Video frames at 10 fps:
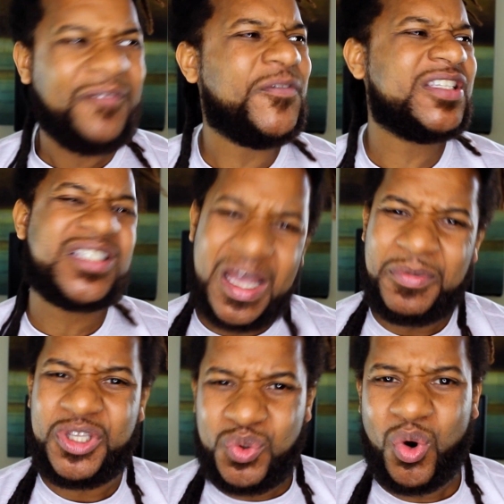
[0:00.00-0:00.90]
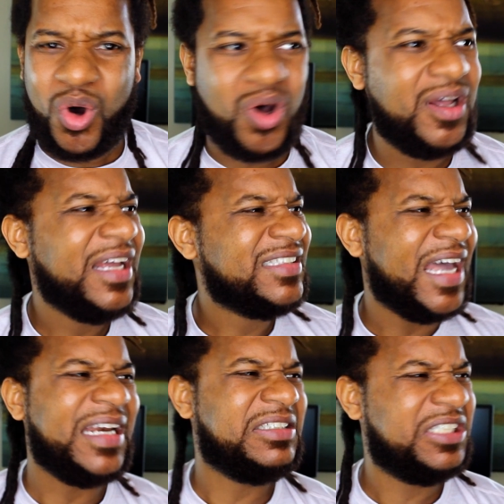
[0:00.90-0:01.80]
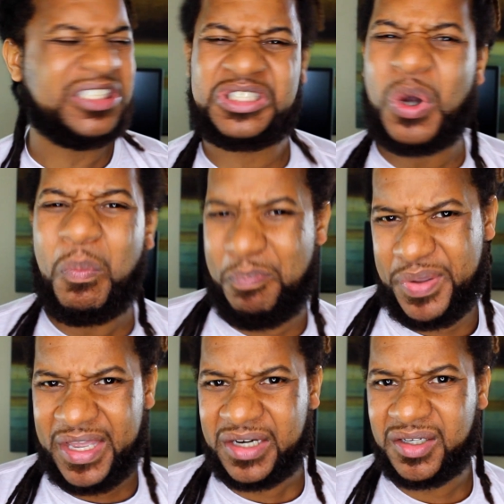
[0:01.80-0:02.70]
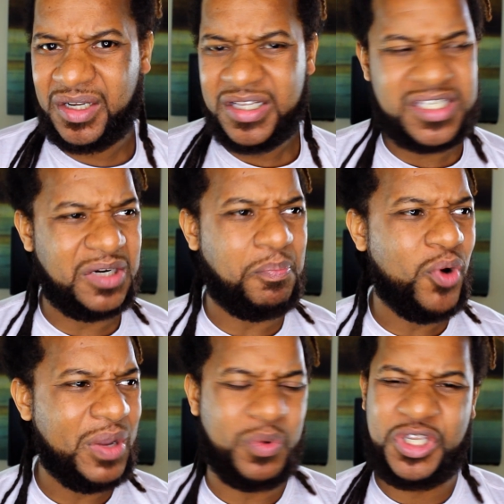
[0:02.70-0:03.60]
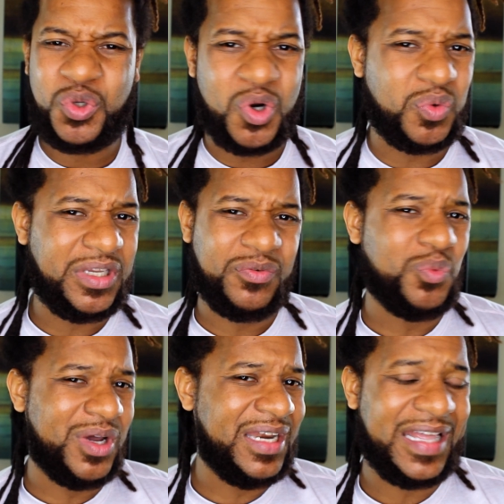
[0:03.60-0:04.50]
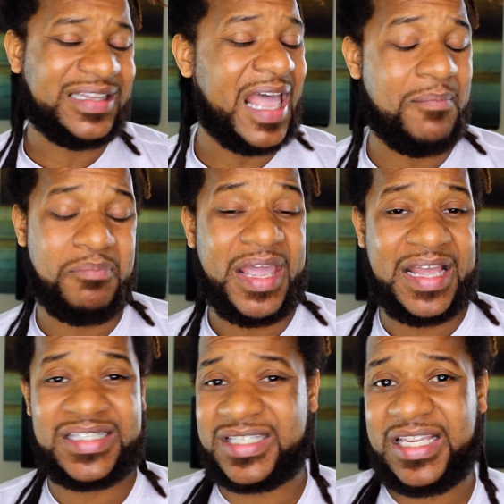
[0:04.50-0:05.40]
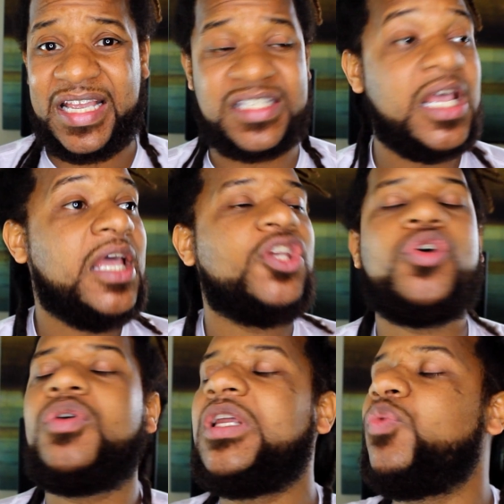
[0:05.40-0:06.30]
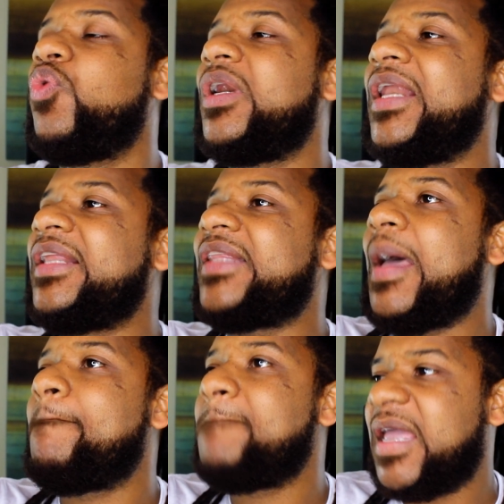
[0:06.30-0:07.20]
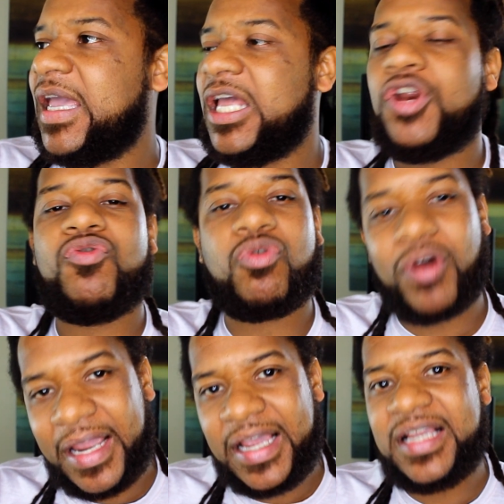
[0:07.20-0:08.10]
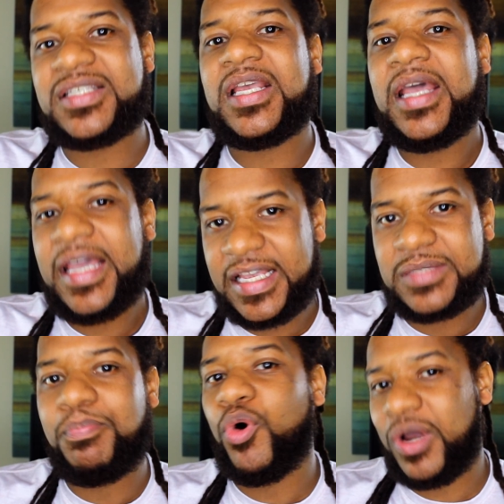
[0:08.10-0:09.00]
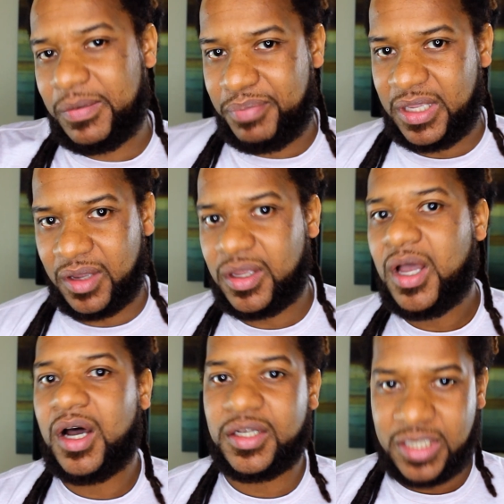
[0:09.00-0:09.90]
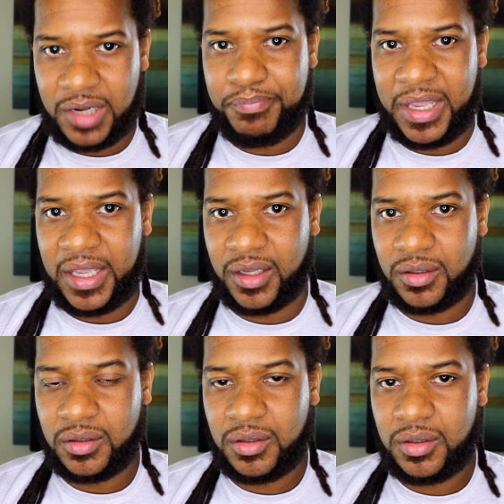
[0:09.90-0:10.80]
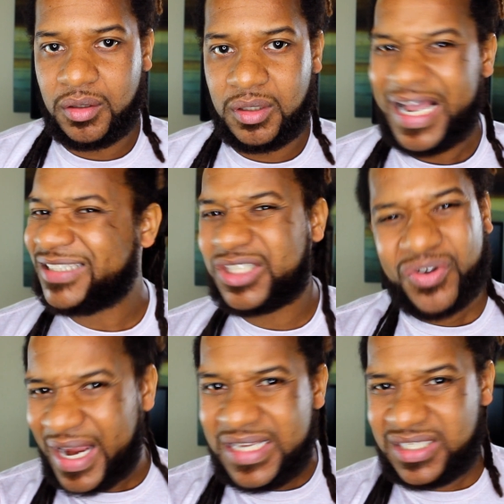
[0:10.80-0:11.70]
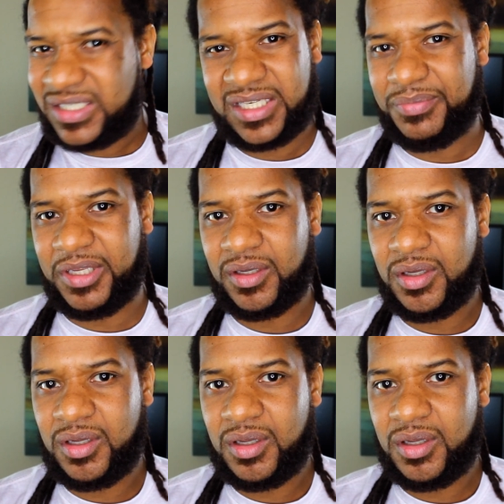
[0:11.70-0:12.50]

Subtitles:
And for some of you all that are just so bitter to the point where you don't even want to let that man see his, you don't even want to let that man raise his boy to be a young man. That's crazy to me.